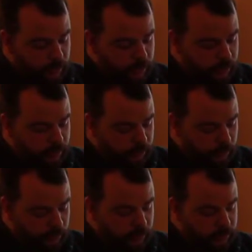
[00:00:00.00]
and then
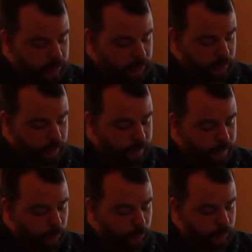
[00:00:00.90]
weld it to a
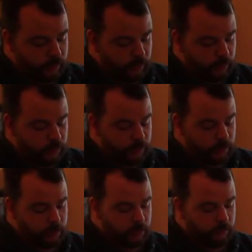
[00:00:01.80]
bolt that goes into the
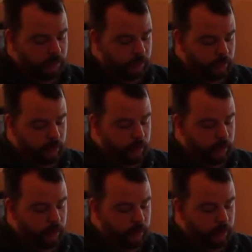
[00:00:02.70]
turnbuckle,